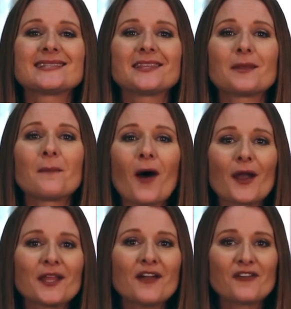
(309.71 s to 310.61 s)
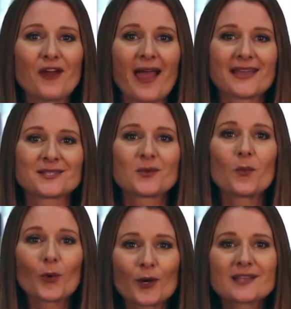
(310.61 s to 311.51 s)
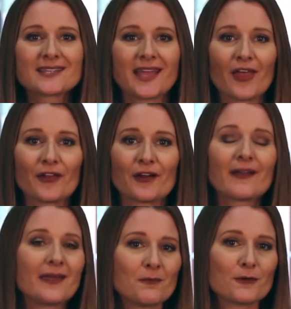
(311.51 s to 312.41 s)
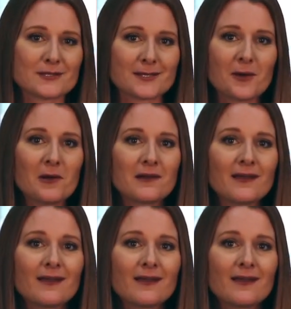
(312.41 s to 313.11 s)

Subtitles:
to see the body of Christ work together in Brazil.